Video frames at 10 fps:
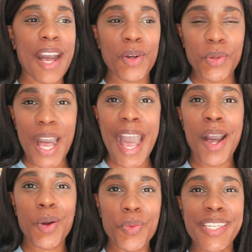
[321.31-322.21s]
out
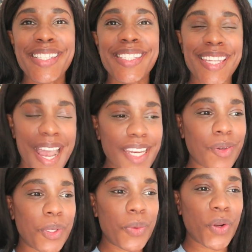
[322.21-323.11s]
how we
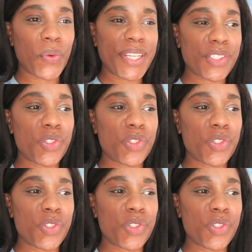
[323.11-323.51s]
decided we were going